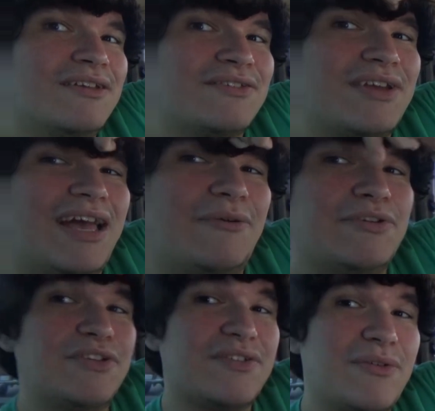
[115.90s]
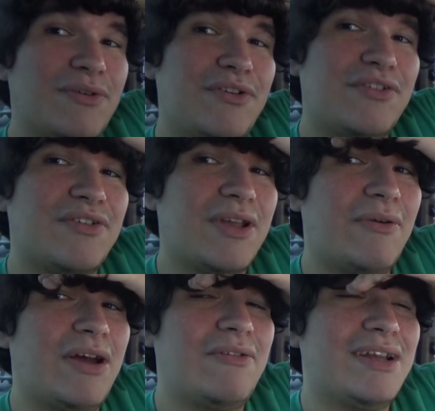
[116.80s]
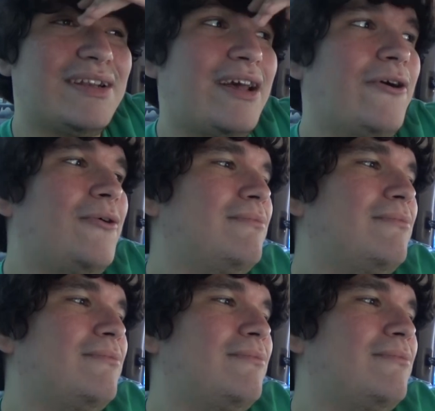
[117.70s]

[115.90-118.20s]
So yeah, we're just we're just chilling around right now.